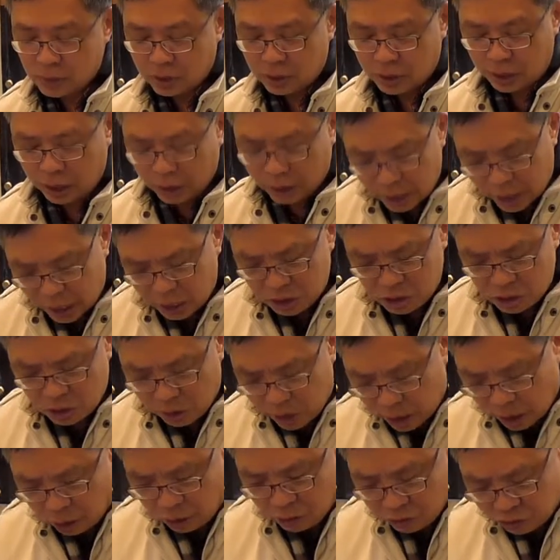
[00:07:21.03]
and get
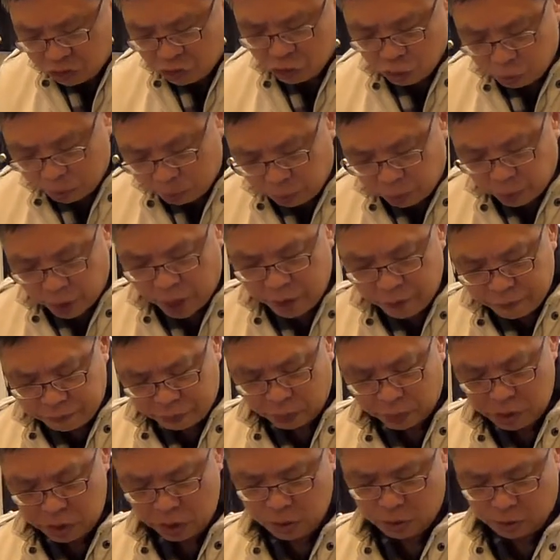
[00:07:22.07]
your elders to pray
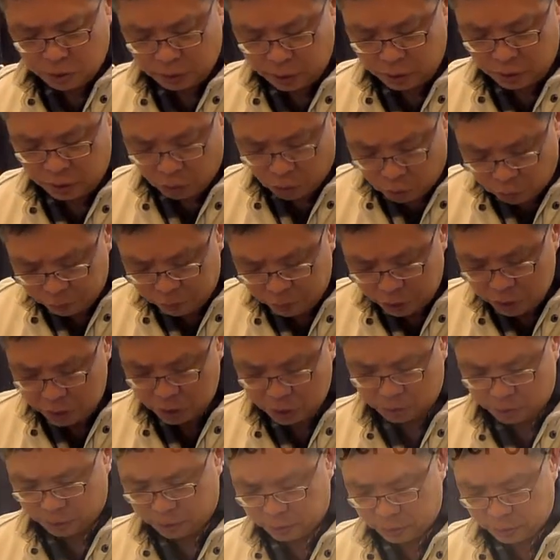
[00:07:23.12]
for you and over
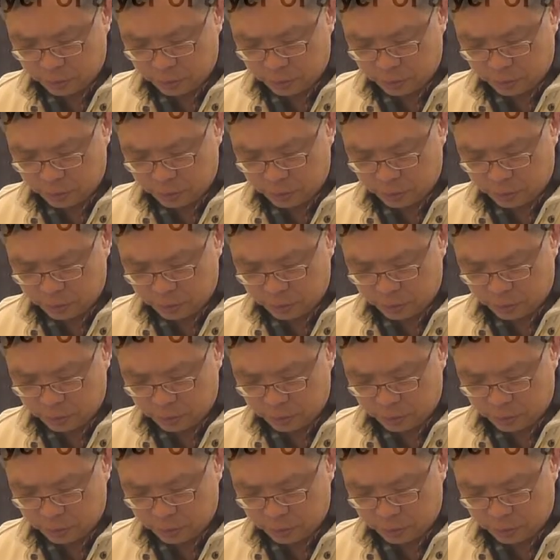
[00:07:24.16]
you.